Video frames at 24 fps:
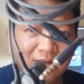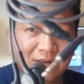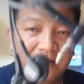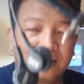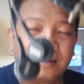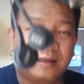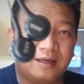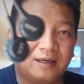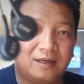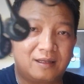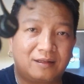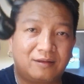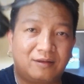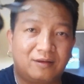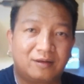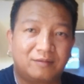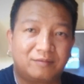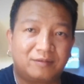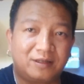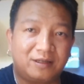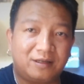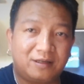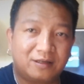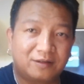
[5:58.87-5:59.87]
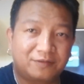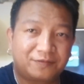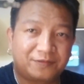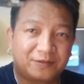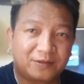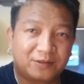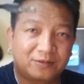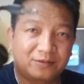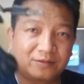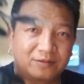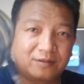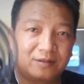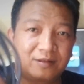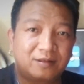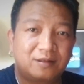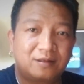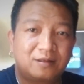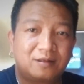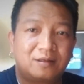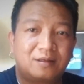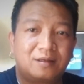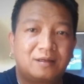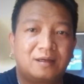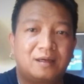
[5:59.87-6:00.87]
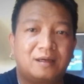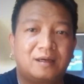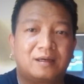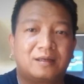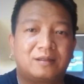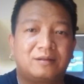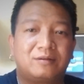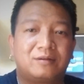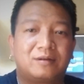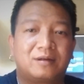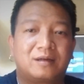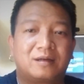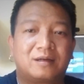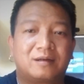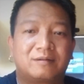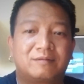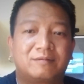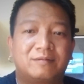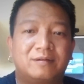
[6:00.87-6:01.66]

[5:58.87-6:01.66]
and you have the earphone, and you have